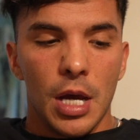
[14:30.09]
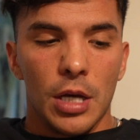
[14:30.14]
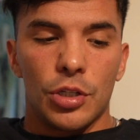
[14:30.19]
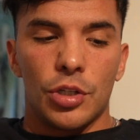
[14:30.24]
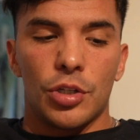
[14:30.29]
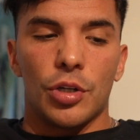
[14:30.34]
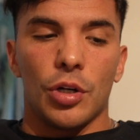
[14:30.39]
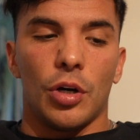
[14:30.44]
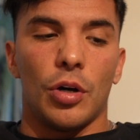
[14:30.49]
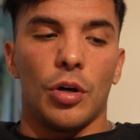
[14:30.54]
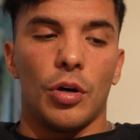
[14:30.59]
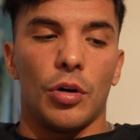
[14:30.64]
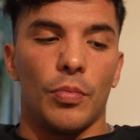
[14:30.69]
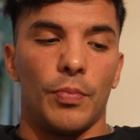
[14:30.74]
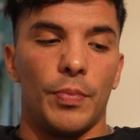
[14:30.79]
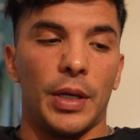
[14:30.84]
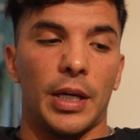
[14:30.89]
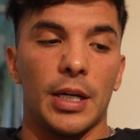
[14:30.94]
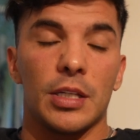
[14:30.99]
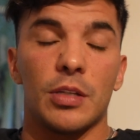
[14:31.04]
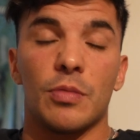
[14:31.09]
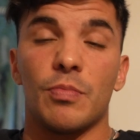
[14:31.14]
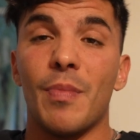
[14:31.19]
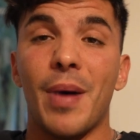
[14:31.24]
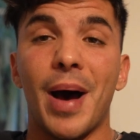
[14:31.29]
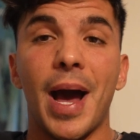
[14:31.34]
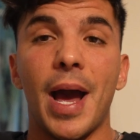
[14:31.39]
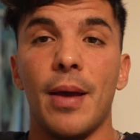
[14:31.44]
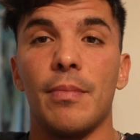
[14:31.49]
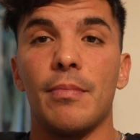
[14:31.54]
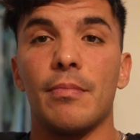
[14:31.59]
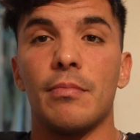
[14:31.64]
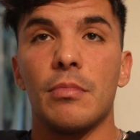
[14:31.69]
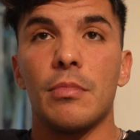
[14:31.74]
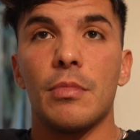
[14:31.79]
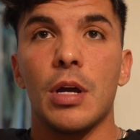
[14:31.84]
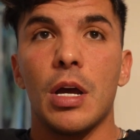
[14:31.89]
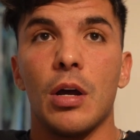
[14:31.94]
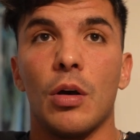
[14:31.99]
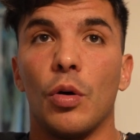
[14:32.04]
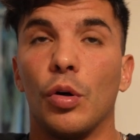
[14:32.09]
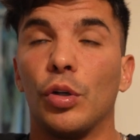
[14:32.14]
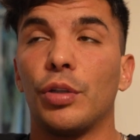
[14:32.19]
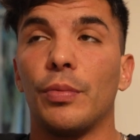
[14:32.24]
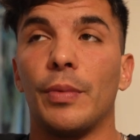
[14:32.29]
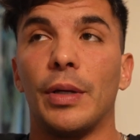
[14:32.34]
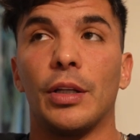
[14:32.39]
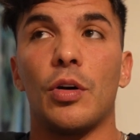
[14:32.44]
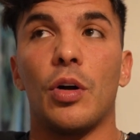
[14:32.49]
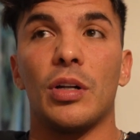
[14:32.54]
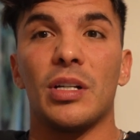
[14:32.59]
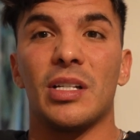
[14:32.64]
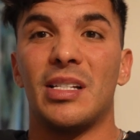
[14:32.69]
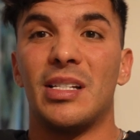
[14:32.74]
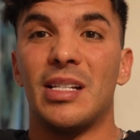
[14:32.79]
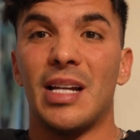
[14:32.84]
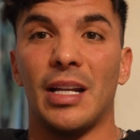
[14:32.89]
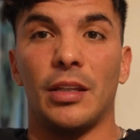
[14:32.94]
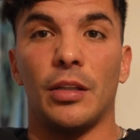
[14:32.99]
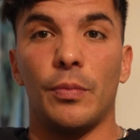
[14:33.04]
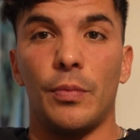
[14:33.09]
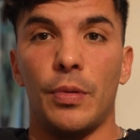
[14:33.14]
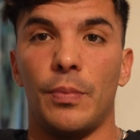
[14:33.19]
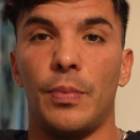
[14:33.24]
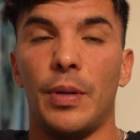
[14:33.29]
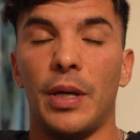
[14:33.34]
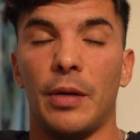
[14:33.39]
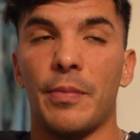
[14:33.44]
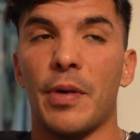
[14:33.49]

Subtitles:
So because my ultimate goal is not to be big.